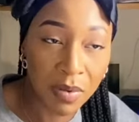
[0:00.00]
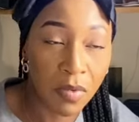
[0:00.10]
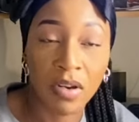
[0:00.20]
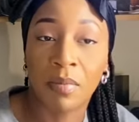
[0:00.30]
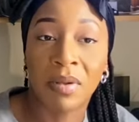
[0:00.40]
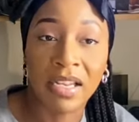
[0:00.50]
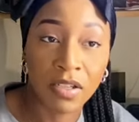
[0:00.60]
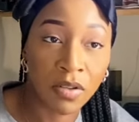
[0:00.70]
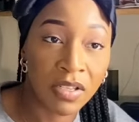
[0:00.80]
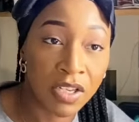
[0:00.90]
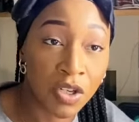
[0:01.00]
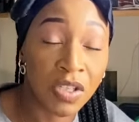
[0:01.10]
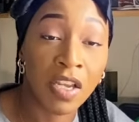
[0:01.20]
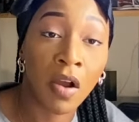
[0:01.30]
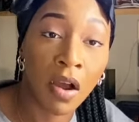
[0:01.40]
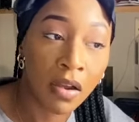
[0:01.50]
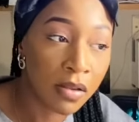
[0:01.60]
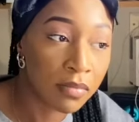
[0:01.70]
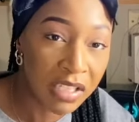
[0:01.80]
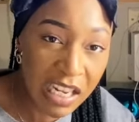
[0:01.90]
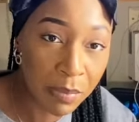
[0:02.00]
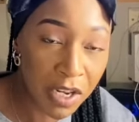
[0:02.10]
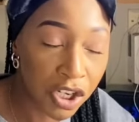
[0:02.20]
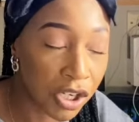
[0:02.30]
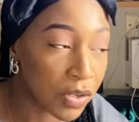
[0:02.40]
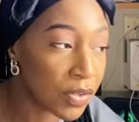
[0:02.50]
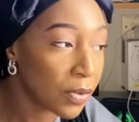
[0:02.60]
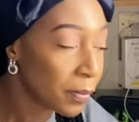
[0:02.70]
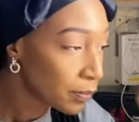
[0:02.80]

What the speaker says: I'm not going to belittle those issues. They are deep issues.